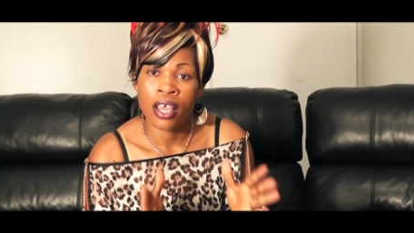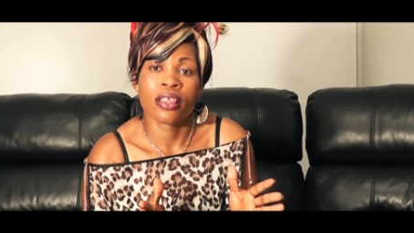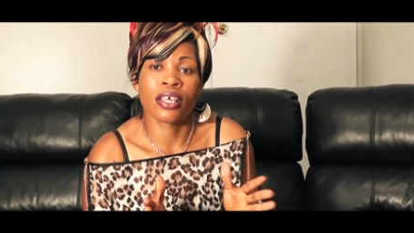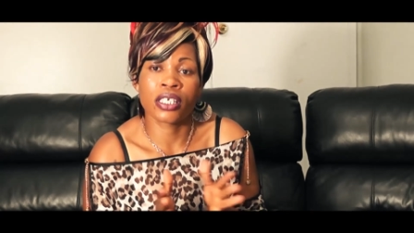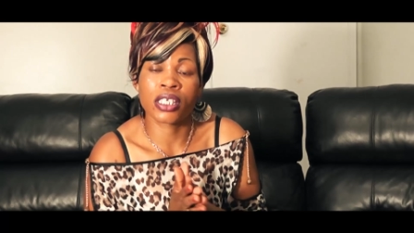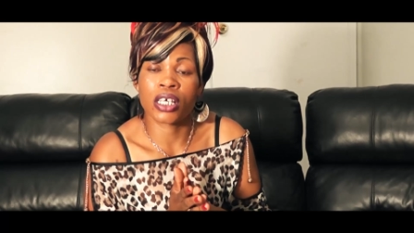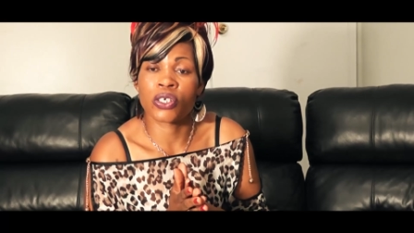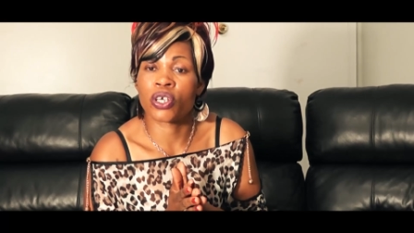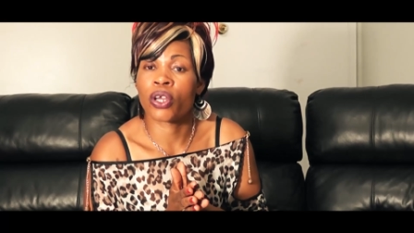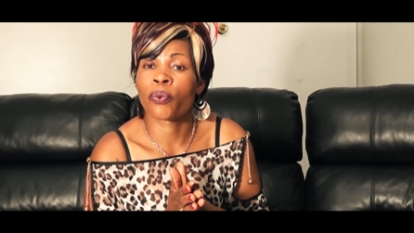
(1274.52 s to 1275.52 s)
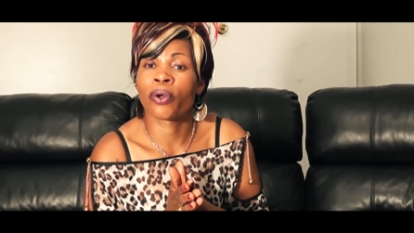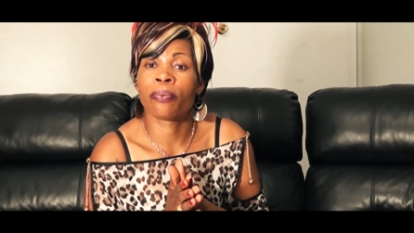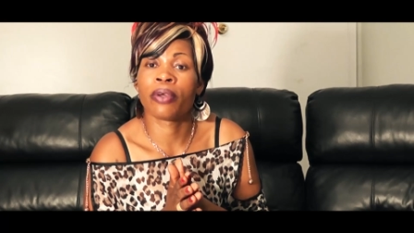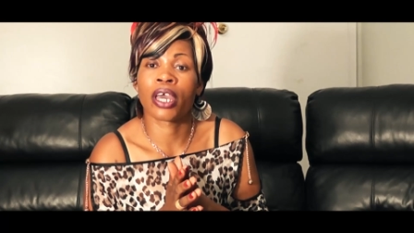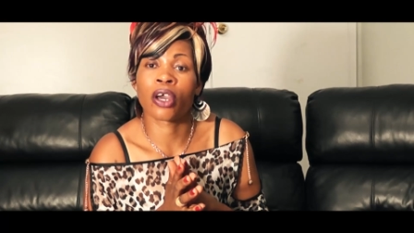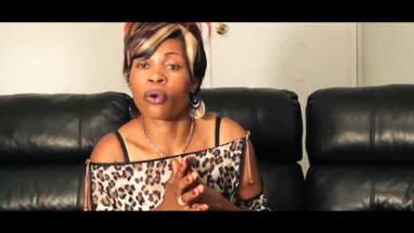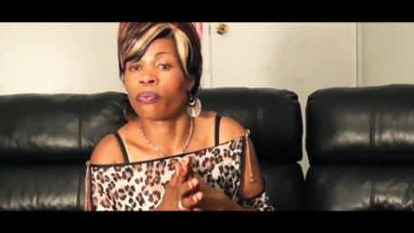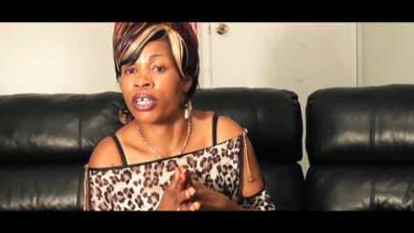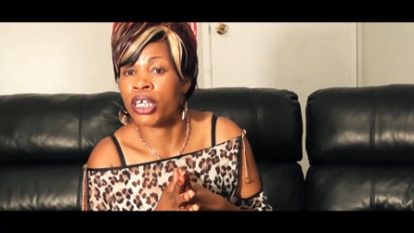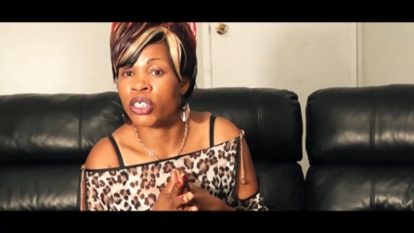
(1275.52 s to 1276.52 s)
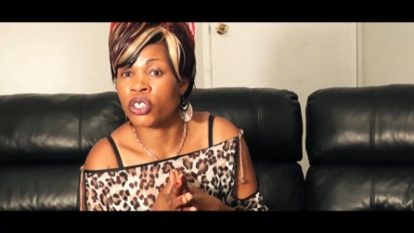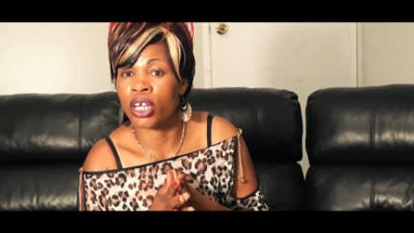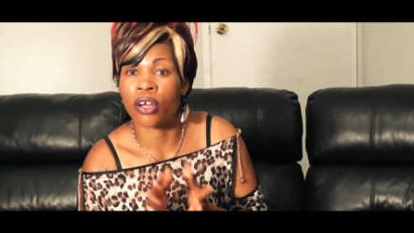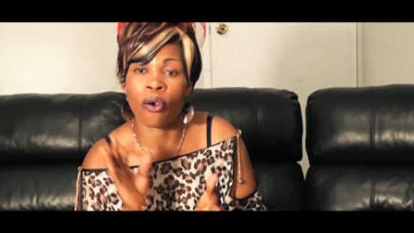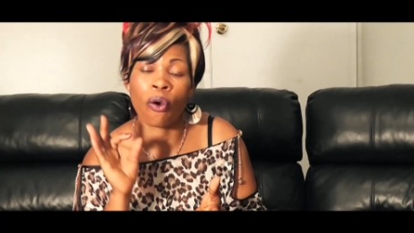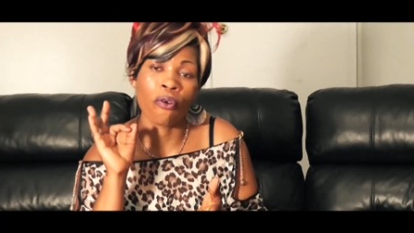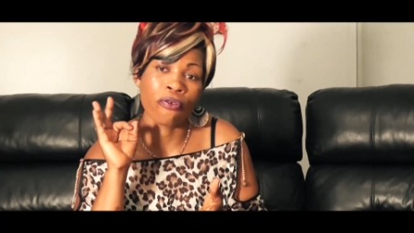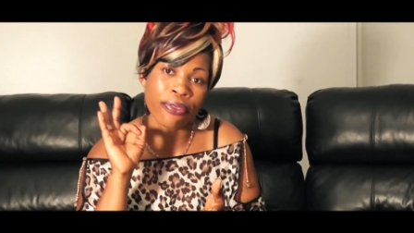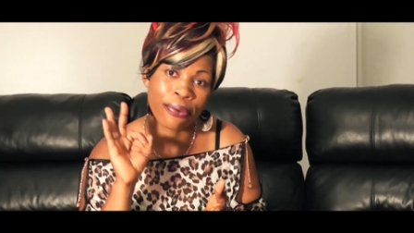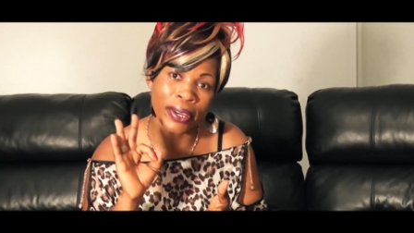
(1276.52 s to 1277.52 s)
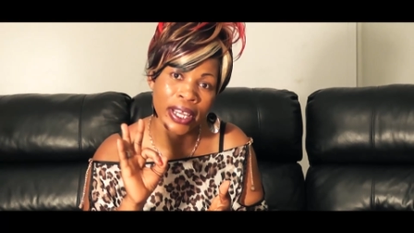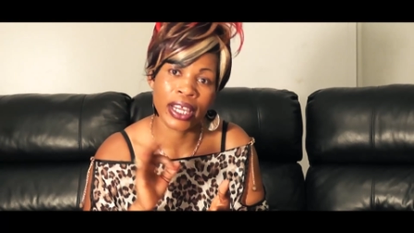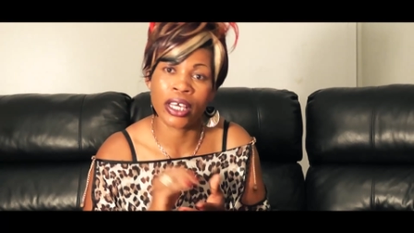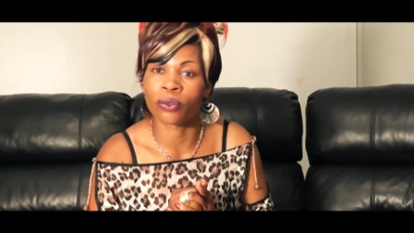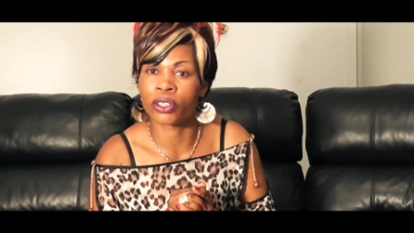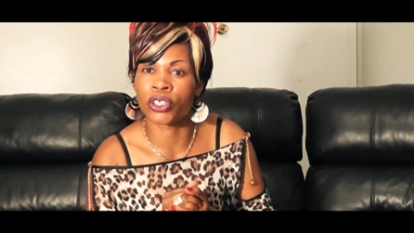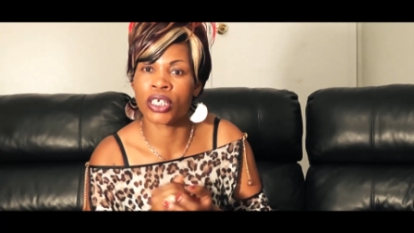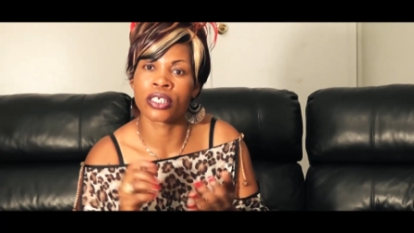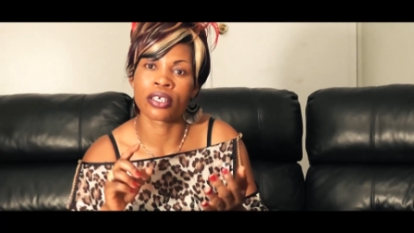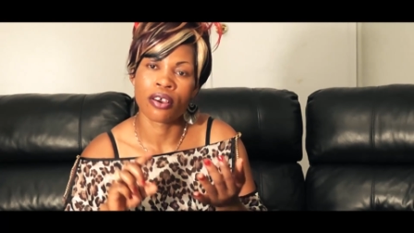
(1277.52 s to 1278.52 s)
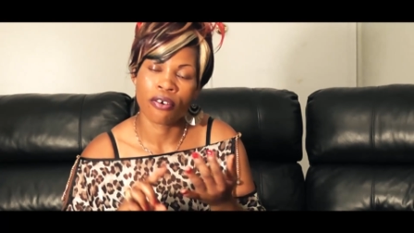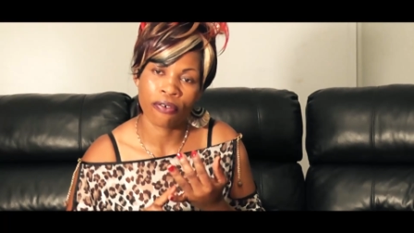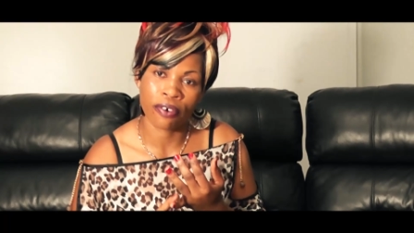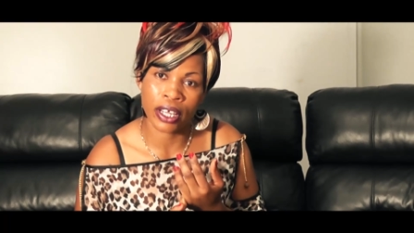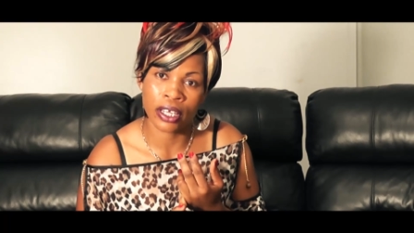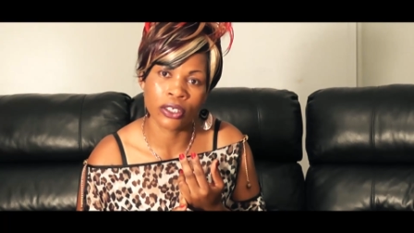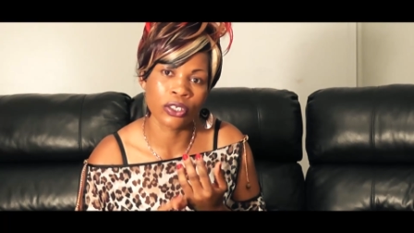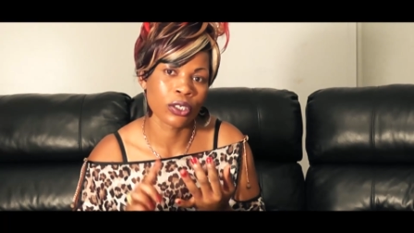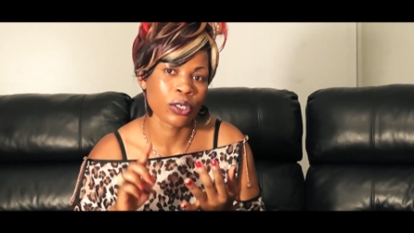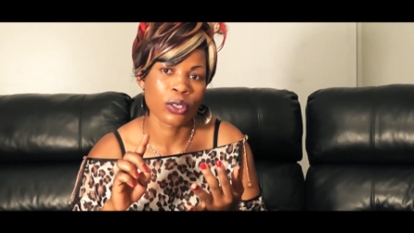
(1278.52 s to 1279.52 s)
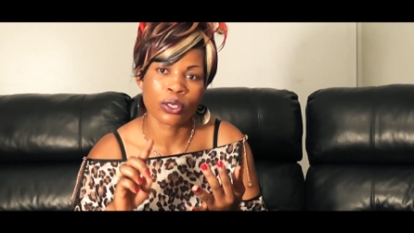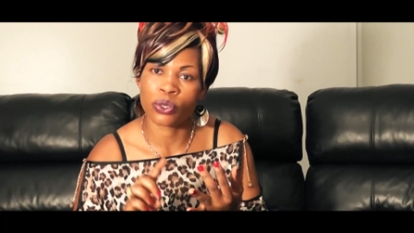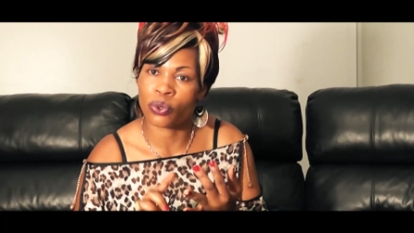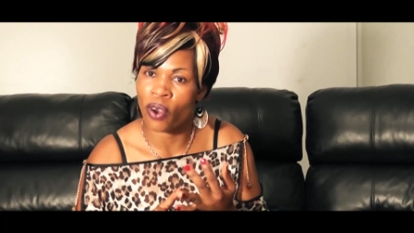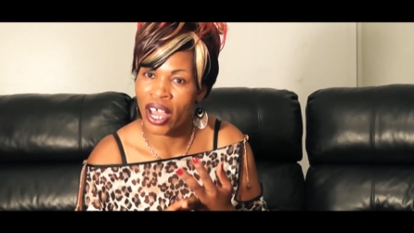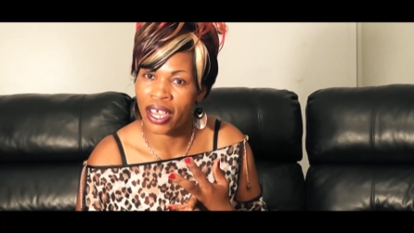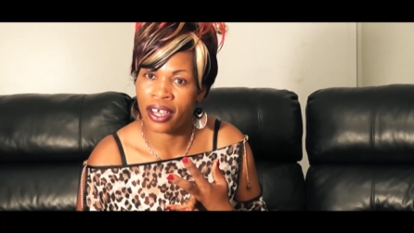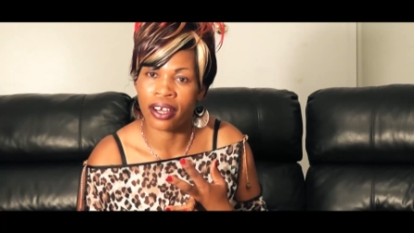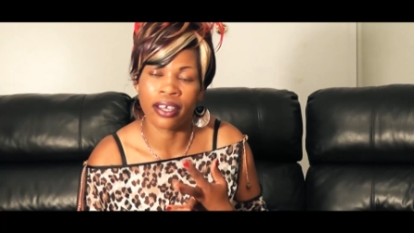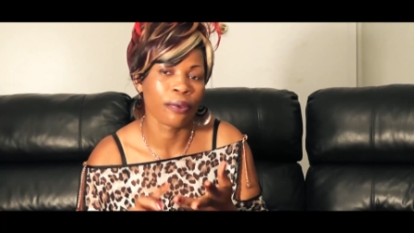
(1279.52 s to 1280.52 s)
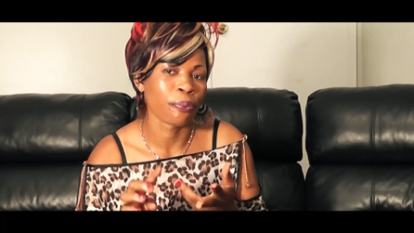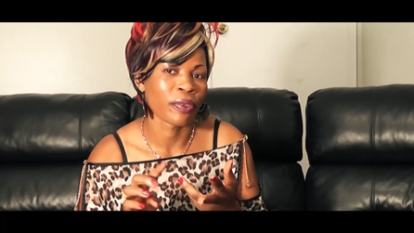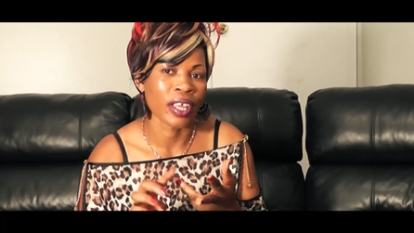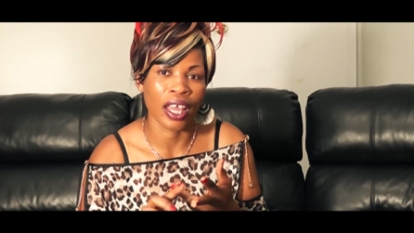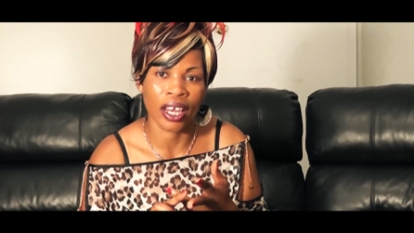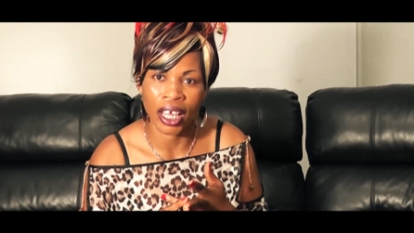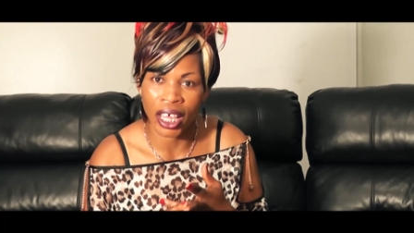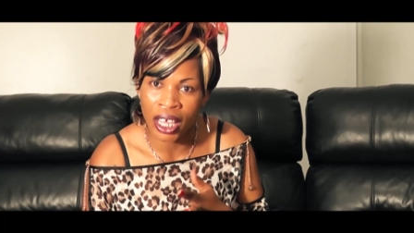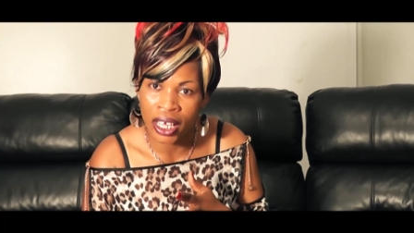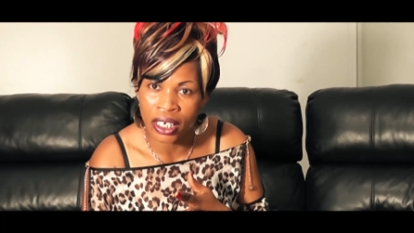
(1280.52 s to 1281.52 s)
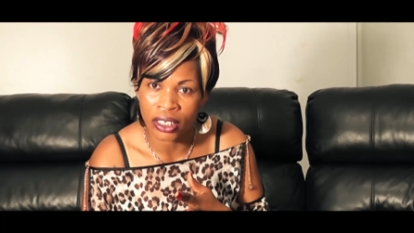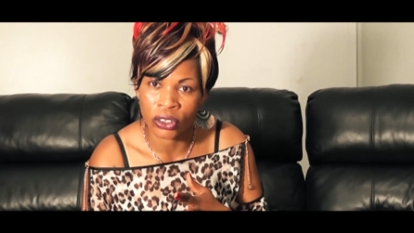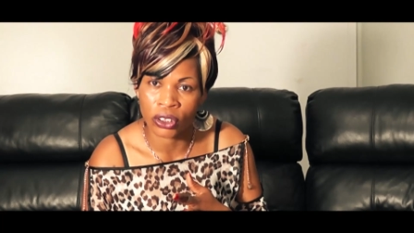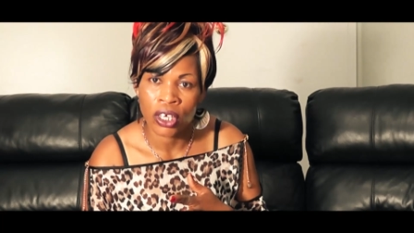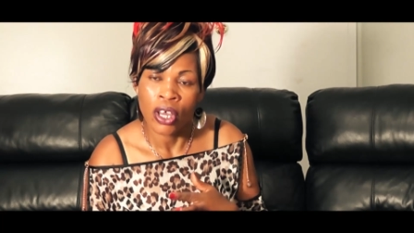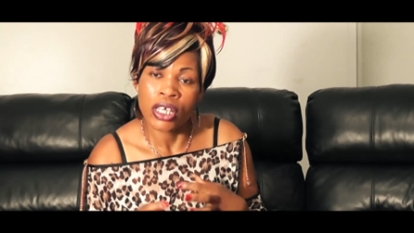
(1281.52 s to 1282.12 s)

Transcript: This session will be a combination of 3 languages: French, Swahili, and English.